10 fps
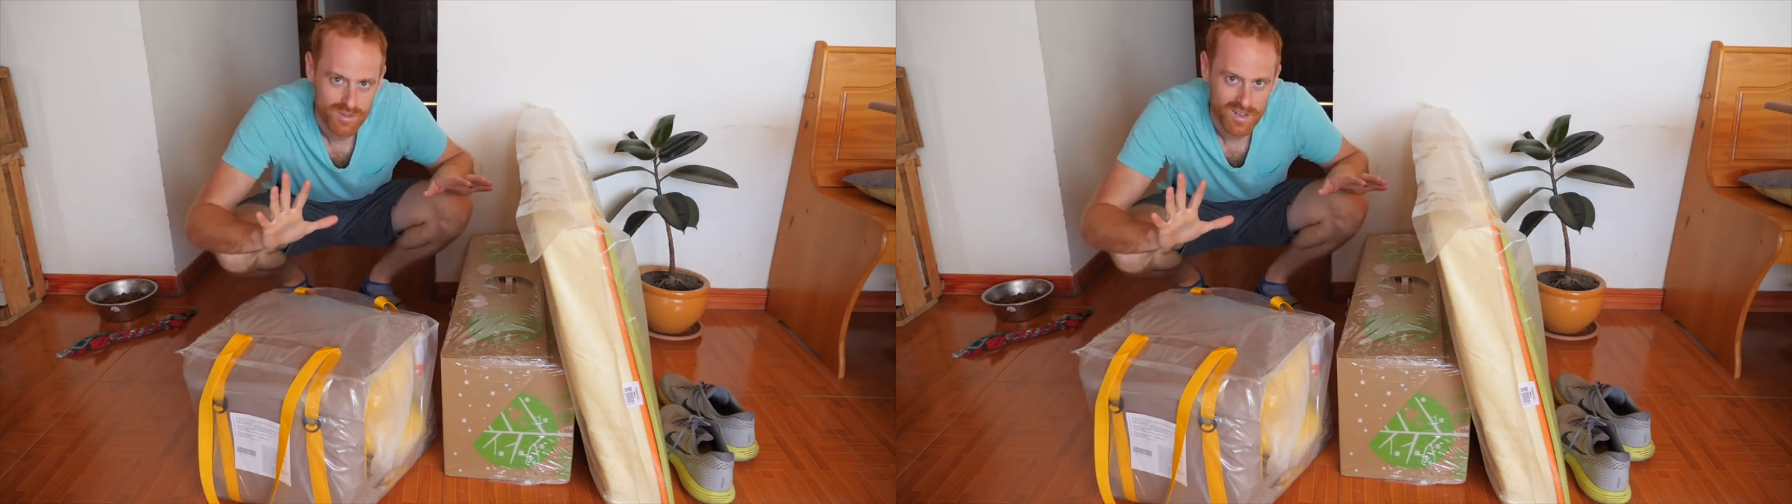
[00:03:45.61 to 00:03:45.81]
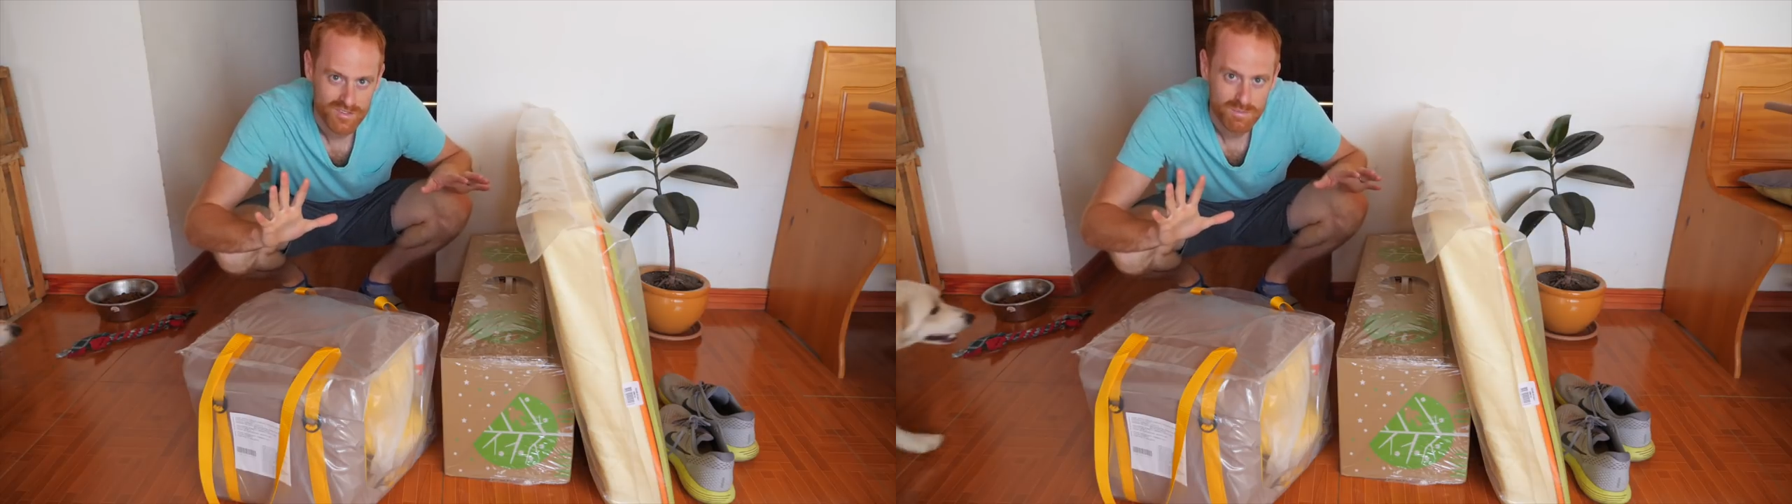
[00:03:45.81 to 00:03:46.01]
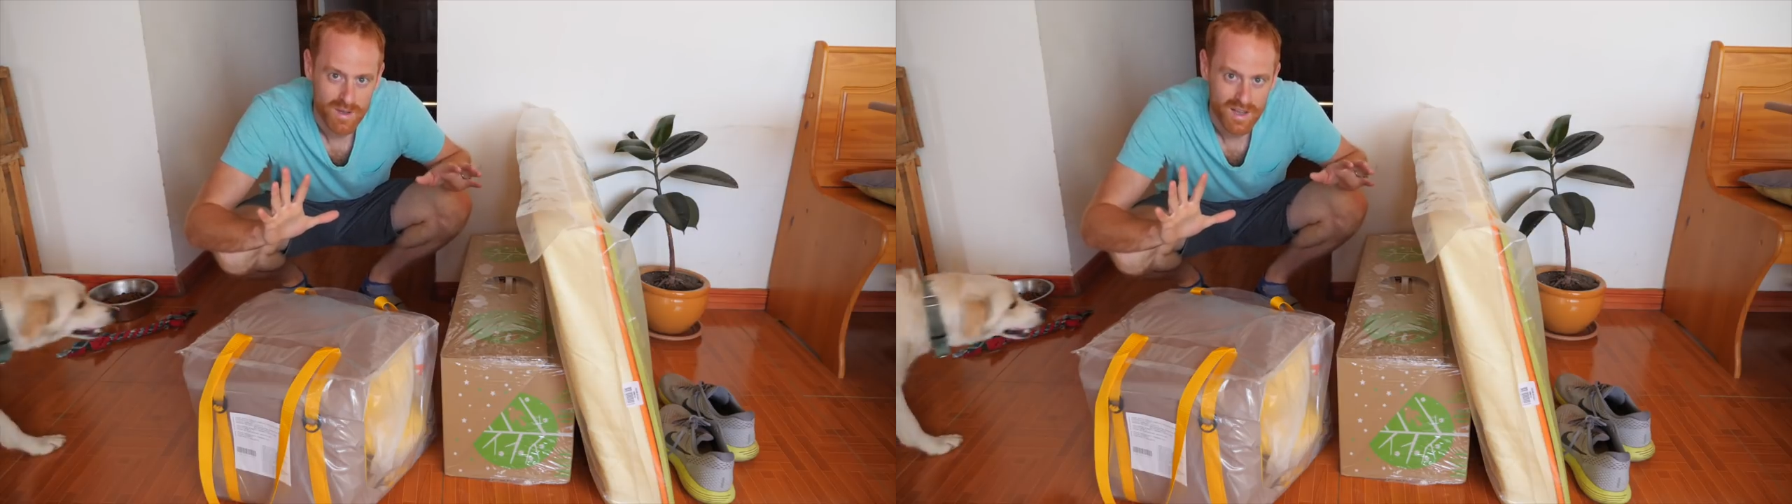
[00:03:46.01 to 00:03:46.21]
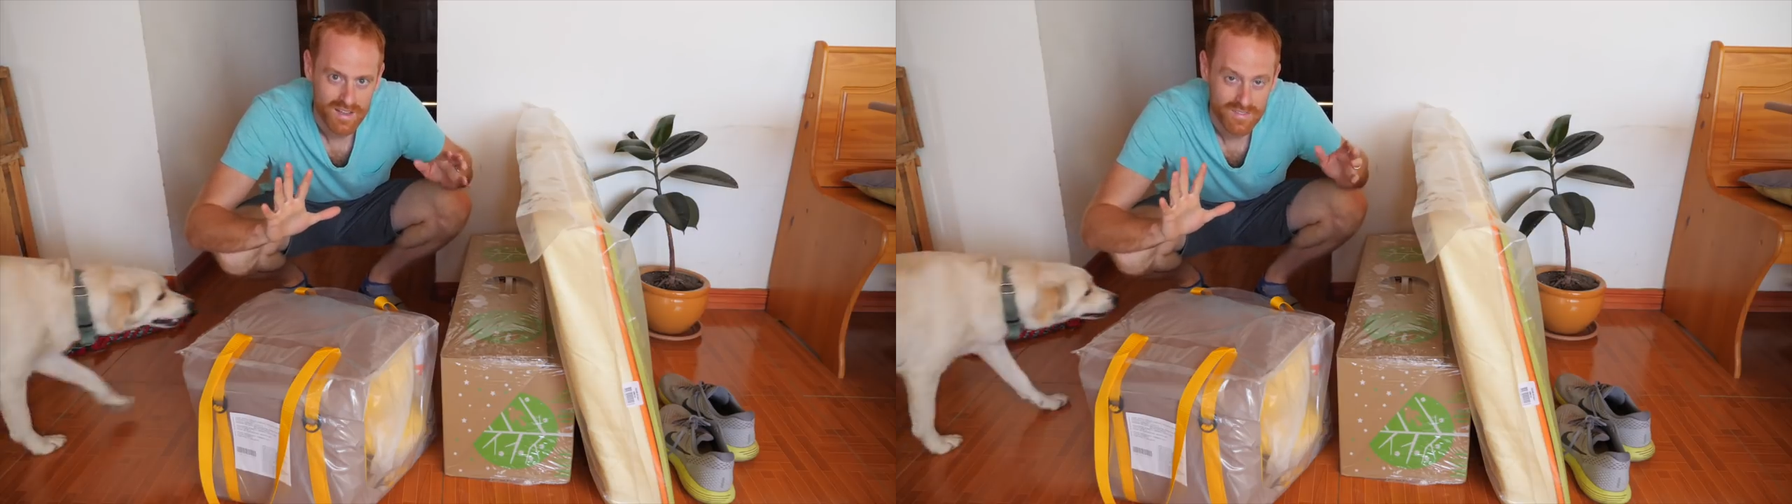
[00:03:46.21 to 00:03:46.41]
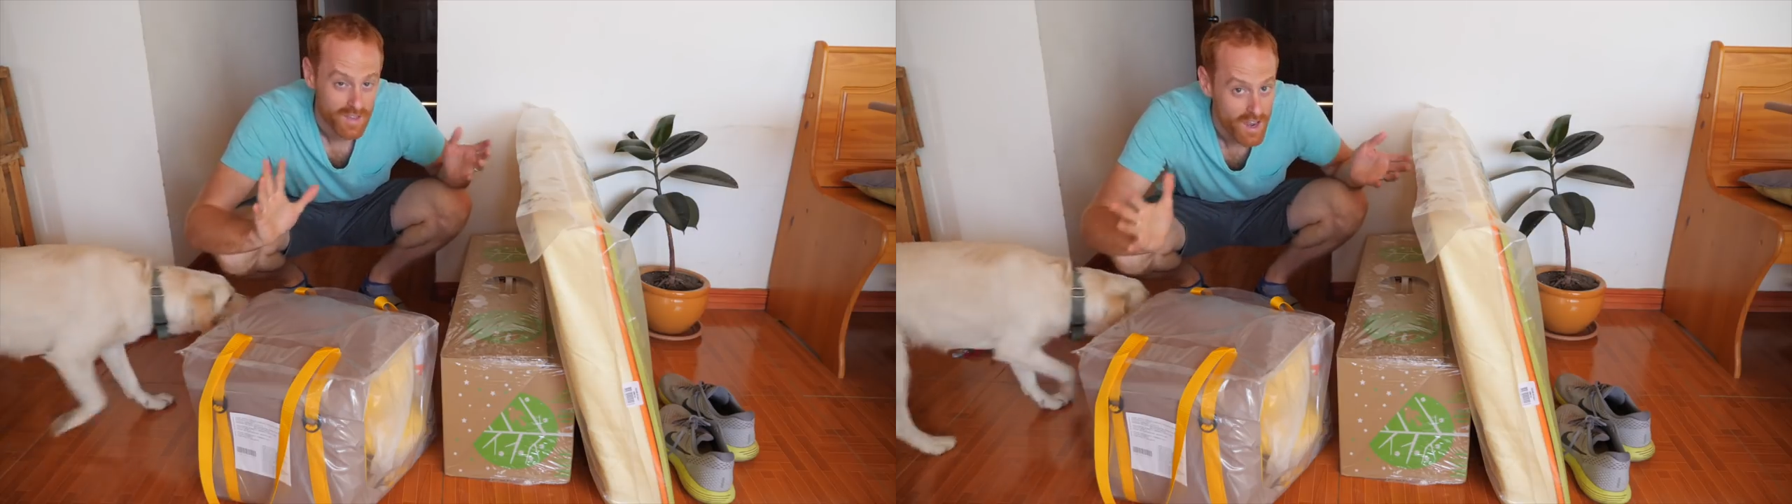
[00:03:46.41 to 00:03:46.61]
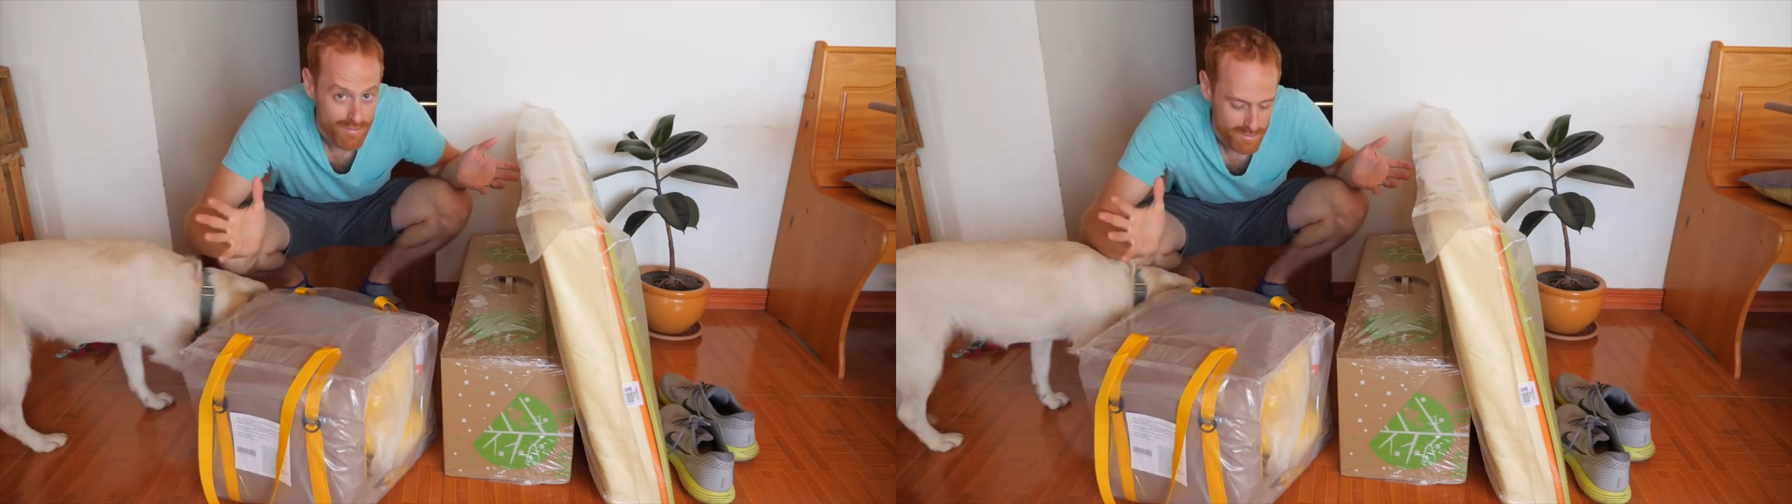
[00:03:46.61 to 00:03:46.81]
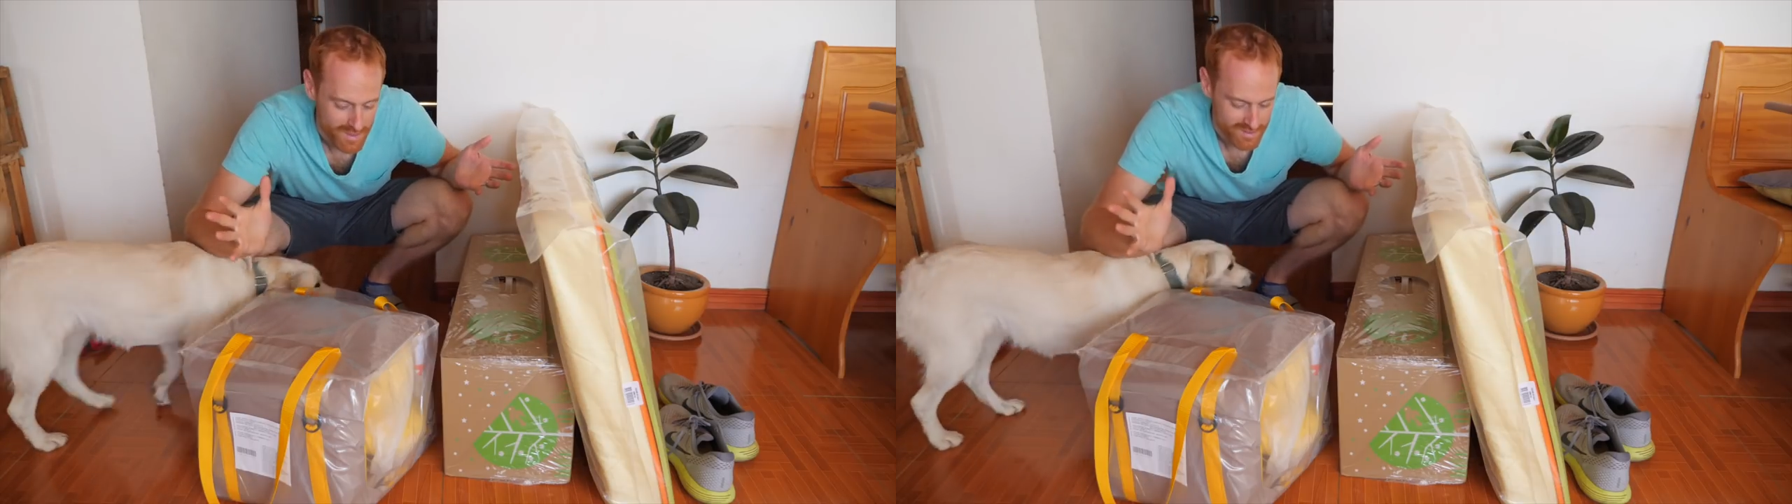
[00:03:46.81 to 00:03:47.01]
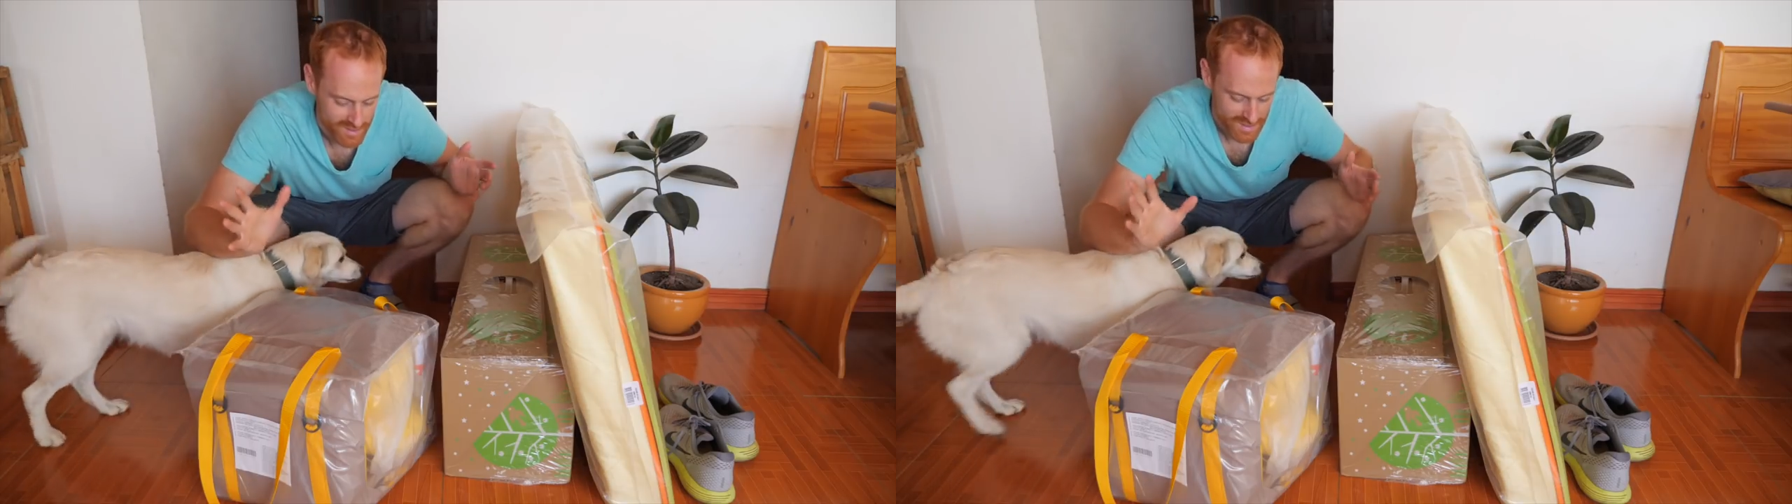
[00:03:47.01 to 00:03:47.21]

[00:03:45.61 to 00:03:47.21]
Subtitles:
to us by the government,